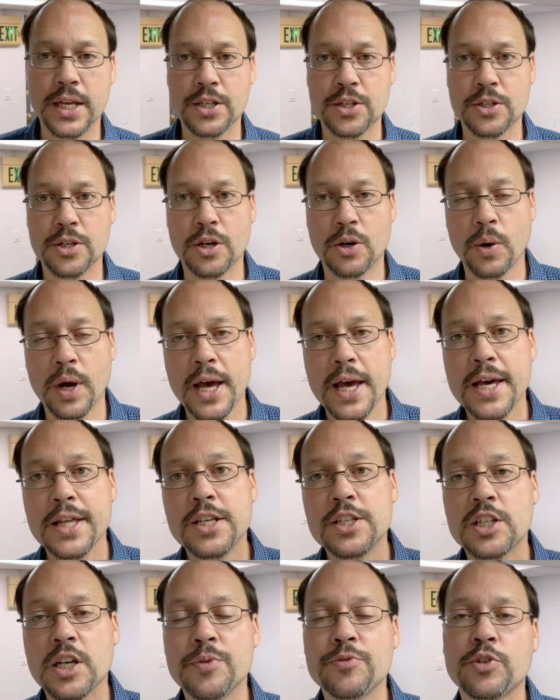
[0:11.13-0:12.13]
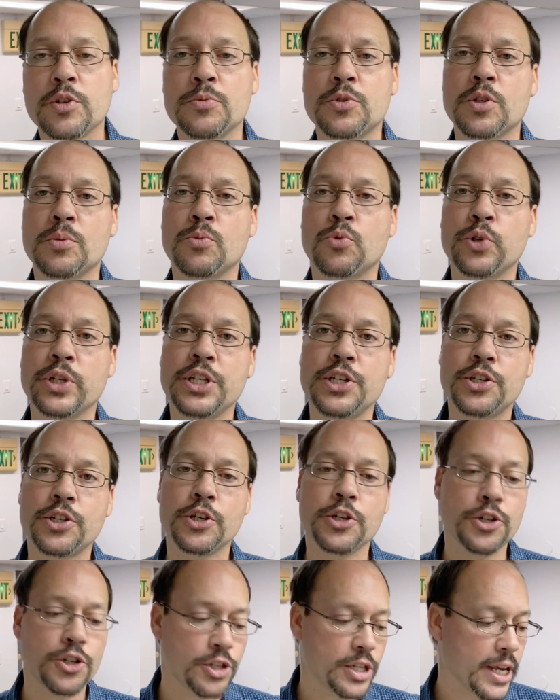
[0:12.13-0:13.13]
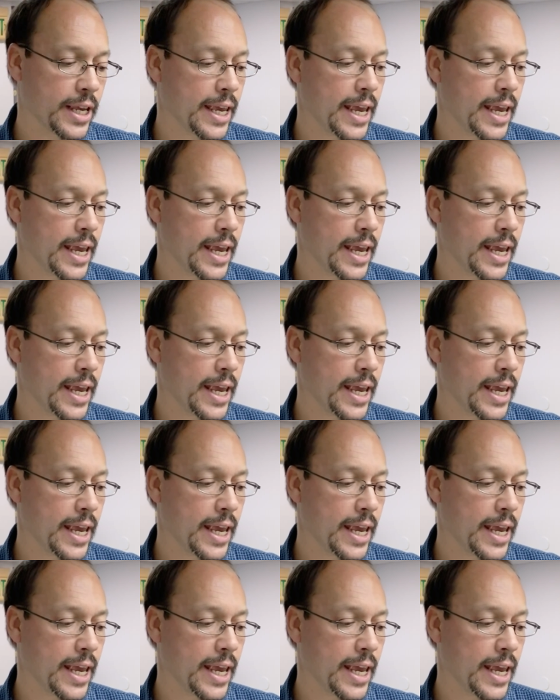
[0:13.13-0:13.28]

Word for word: So this comes from some research that